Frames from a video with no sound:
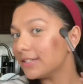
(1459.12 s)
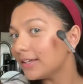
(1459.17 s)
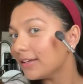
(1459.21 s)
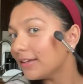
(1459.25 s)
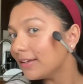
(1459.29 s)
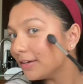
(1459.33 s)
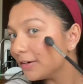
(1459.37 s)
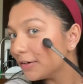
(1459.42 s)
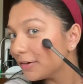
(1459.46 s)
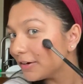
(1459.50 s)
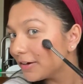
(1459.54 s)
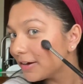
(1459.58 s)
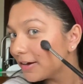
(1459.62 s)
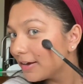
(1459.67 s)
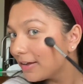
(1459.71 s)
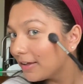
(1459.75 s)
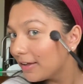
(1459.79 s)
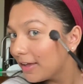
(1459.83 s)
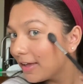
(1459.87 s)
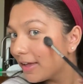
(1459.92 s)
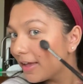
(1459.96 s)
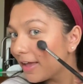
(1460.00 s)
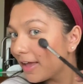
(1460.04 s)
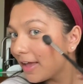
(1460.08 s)
here
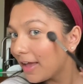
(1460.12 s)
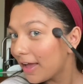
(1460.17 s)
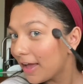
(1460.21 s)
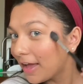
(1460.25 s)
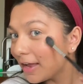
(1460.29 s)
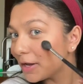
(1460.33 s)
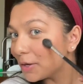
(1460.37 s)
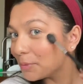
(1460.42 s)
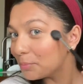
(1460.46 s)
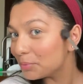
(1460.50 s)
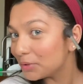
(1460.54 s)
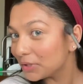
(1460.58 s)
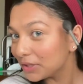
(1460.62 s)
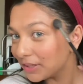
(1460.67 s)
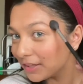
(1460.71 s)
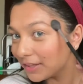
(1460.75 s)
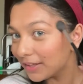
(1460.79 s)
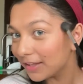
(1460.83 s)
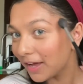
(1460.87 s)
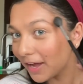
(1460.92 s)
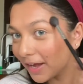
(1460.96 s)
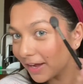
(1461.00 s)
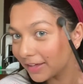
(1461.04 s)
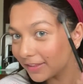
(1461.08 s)
and
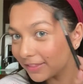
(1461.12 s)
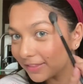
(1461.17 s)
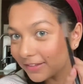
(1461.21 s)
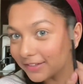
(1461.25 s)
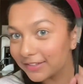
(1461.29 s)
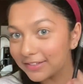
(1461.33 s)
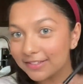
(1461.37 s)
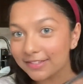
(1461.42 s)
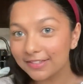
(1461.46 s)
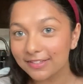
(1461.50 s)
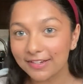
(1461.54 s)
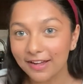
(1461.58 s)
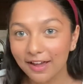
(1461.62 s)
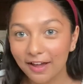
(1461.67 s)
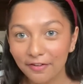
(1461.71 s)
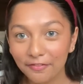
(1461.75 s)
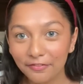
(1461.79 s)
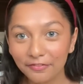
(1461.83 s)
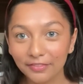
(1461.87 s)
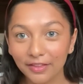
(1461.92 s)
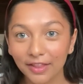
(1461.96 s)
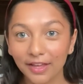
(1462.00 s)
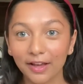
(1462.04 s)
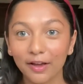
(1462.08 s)
apply this stuff
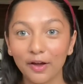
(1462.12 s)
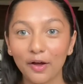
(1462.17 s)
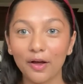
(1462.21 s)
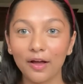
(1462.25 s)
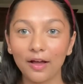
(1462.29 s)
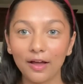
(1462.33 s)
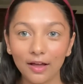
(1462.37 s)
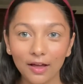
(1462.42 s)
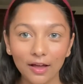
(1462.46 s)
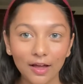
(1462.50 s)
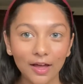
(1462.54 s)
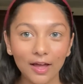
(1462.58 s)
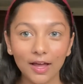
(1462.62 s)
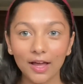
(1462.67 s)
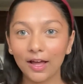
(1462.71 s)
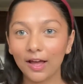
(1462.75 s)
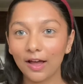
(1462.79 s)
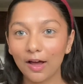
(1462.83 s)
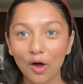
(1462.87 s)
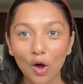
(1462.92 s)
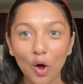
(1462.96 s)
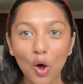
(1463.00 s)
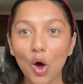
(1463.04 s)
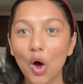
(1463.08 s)
like
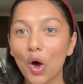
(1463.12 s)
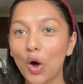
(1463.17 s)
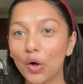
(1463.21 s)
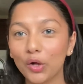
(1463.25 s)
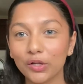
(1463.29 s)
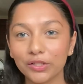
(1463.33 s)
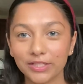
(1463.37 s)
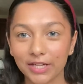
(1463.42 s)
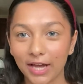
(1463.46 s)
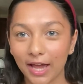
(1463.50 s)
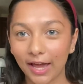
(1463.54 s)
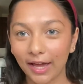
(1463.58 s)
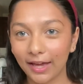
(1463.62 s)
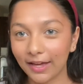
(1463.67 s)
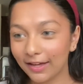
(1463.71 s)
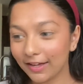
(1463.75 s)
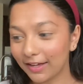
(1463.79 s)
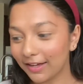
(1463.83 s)
all day.